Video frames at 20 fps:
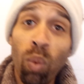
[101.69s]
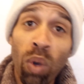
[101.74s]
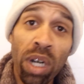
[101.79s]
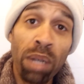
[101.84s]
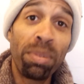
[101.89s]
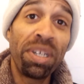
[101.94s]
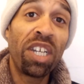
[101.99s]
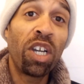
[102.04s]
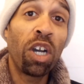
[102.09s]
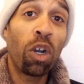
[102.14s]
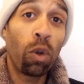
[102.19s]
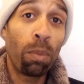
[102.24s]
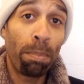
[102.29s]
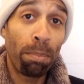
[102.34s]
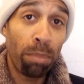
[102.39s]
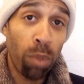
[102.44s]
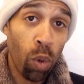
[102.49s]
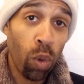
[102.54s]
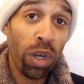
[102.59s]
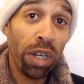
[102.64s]
want to become
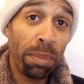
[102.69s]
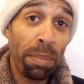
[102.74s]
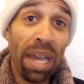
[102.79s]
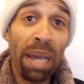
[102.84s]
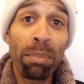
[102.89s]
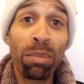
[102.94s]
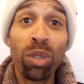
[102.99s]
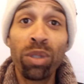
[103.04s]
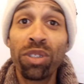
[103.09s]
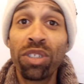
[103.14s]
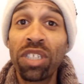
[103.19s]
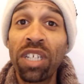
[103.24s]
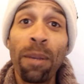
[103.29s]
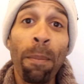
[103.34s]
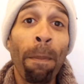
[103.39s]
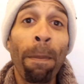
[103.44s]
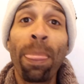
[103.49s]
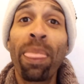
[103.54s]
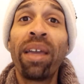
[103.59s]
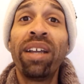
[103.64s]
board
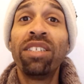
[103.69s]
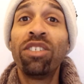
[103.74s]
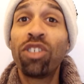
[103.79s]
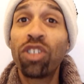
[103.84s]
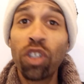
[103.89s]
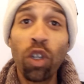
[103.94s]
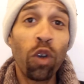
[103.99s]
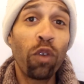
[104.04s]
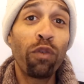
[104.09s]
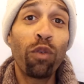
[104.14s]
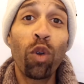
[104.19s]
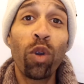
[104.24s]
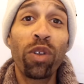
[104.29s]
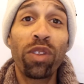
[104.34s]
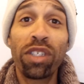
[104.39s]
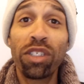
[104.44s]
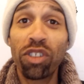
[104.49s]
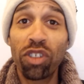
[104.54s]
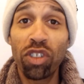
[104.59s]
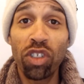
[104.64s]
members, and so
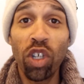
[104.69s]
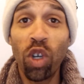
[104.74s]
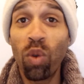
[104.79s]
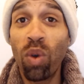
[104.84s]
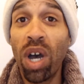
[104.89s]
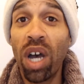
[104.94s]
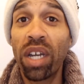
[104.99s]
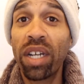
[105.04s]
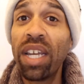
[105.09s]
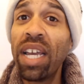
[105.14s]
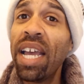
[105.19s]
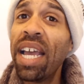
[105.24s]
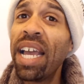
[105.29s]
forth and so on.